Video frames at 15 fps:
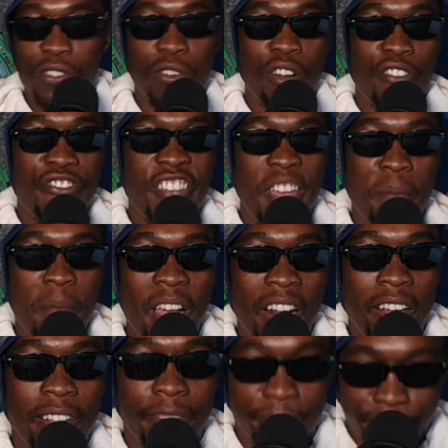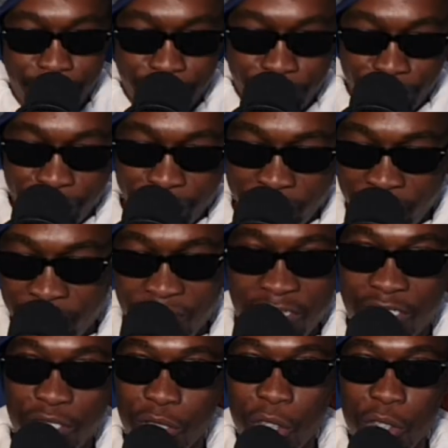it's coffee and milk.
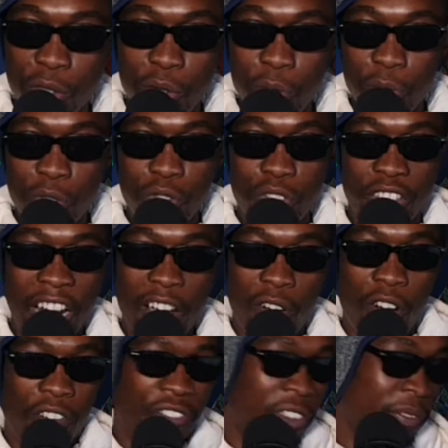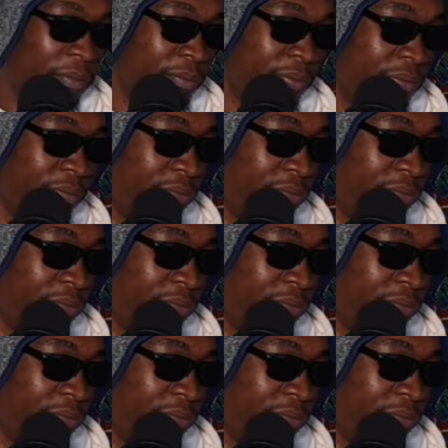Don't do dry coffee.